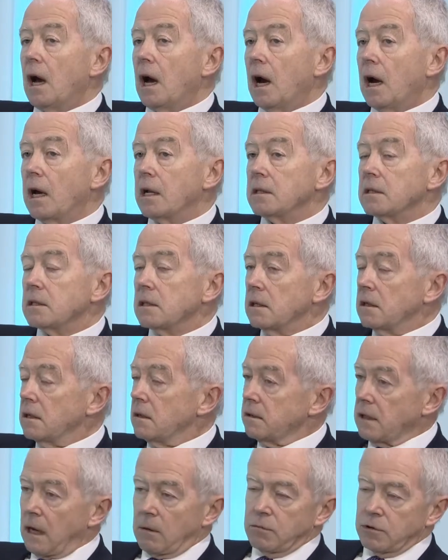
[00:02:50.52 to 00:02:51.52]
and
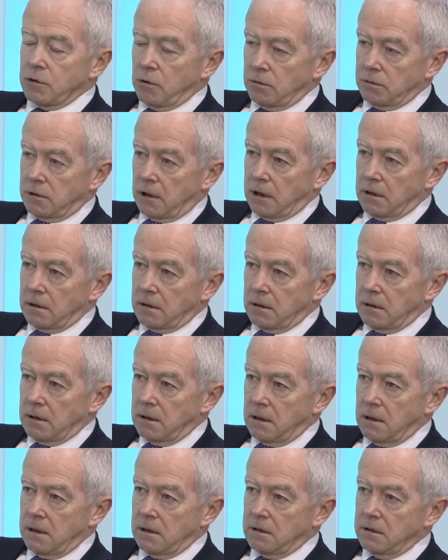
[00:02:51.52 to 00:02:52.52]
that was all done.
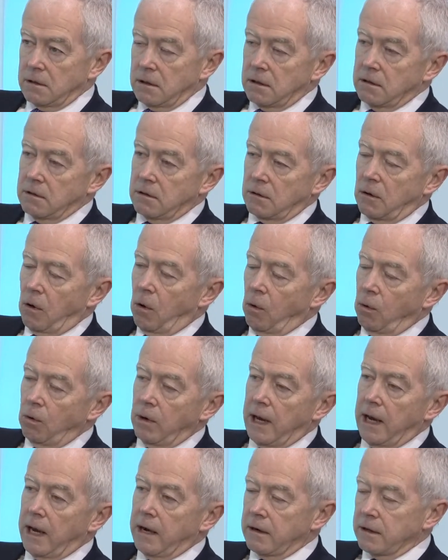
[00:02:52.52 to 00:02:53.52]
The
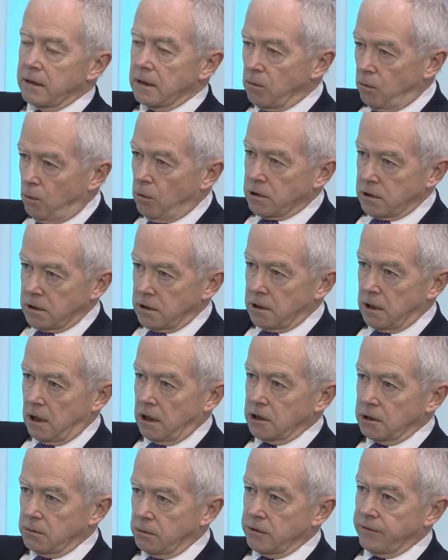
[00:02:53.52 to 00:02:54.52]
whole area that wasn't
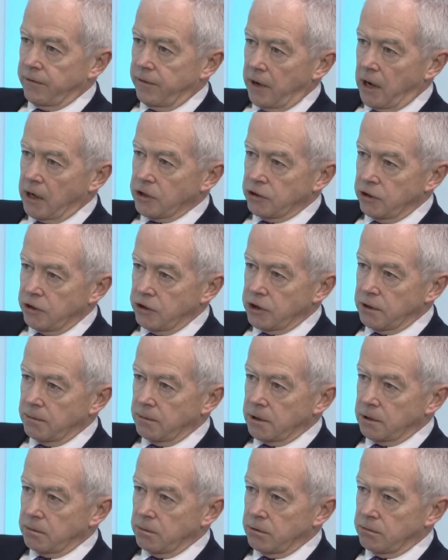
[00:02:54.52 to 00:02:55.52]
touched was financial
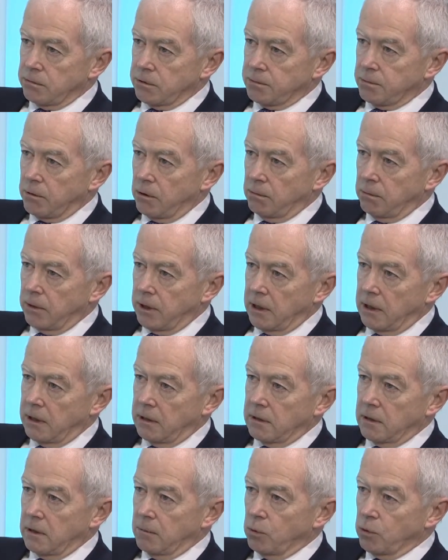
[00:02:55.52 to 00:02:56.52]
instruments, which was
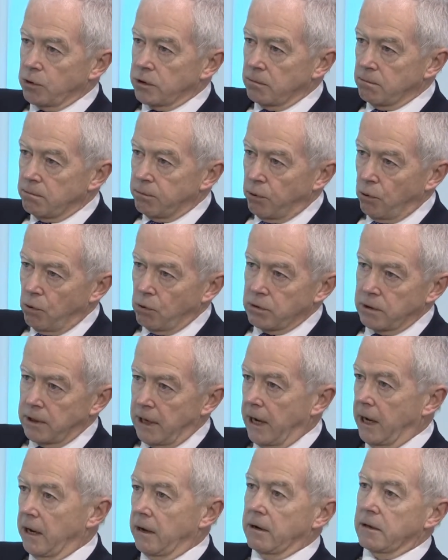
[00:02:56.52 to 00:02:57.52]
probably the most
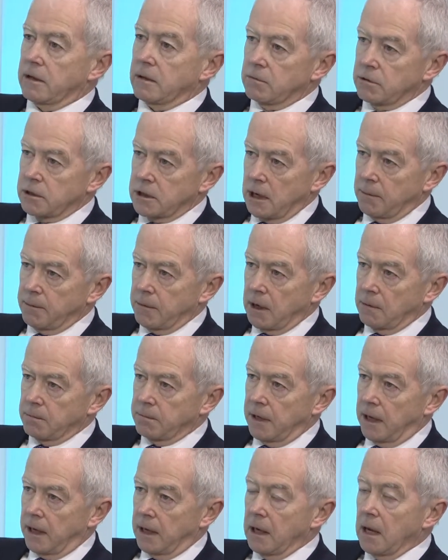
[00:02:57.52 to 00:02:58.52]
important area that was coming
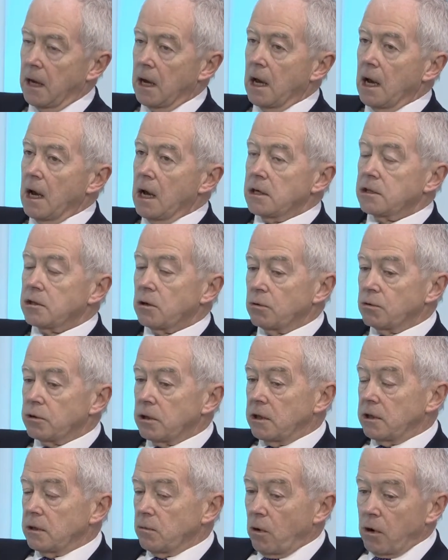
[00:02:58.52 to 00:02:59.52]
up there. So
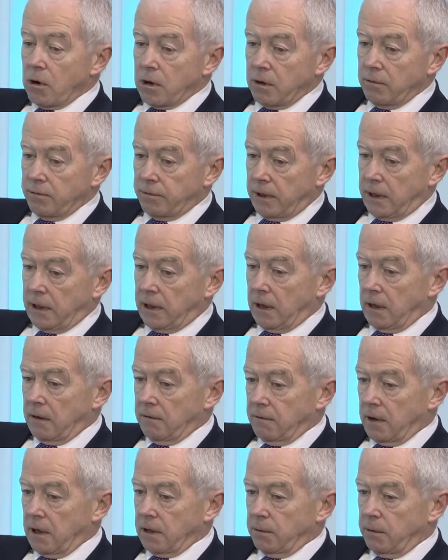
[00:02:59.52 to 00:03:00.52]
the work of
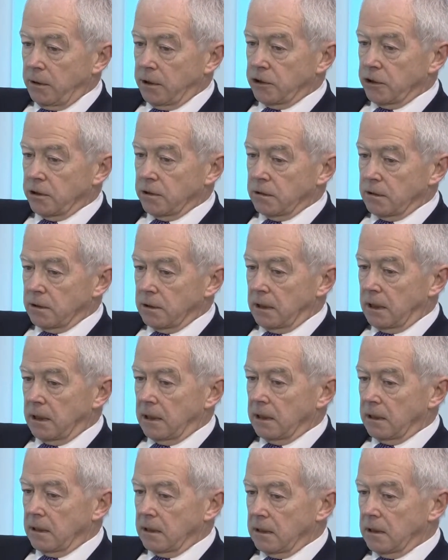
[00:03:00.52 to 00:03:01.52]
the Valuation
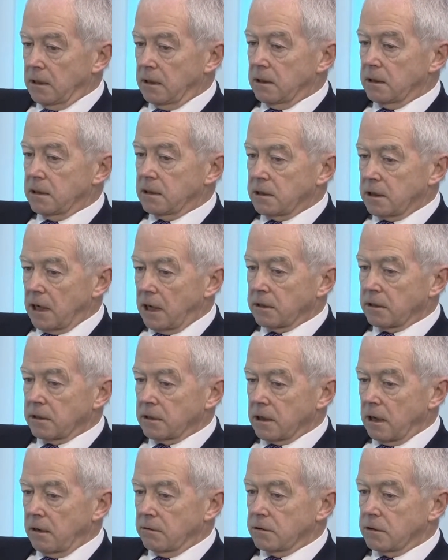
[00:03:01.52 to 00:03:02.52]

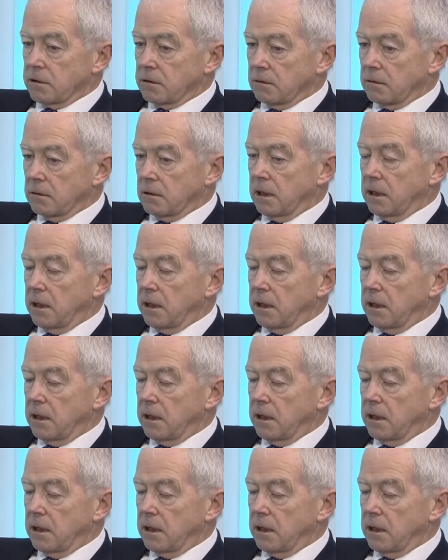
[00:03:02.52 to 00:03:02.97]
Standards Council